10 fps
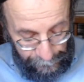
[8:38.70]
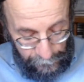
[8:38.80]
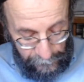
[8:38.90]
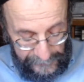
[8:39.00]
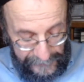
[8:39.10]

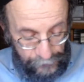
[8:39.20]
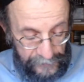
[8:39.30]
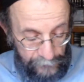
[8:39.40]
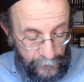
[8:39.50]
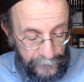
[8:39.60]
Paul
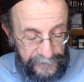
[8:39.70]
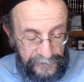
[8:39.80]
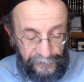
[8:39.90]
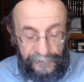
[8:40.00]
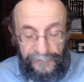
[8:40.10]
actually wrote
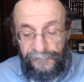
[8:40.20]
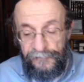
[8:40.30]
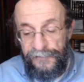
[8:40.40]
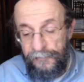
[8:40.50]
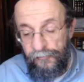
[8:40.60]
this or this is
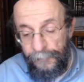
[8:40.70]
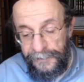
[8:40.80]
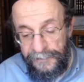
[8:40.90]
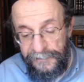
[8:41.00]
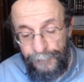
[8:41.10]
just
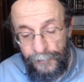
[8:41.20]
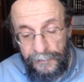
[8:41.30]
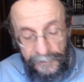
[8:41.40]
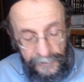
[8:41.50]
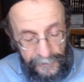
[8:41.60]
attributed to
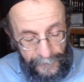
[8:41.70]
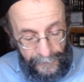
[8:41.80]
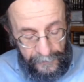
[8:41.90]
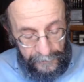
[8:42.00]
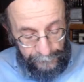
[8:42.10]
Paul.
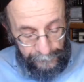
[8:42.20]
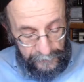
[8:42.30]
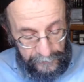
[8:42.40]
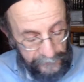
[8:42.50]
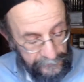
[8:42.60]
But
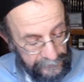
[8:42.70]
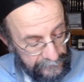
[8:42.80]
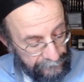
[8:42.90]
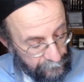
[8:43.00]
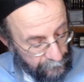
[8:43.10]

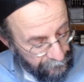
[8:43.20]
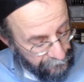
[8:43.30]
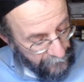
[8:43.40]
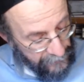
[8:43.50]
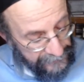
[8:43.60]
in verse
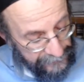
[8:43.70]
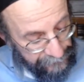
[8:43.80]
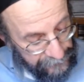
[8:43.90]
5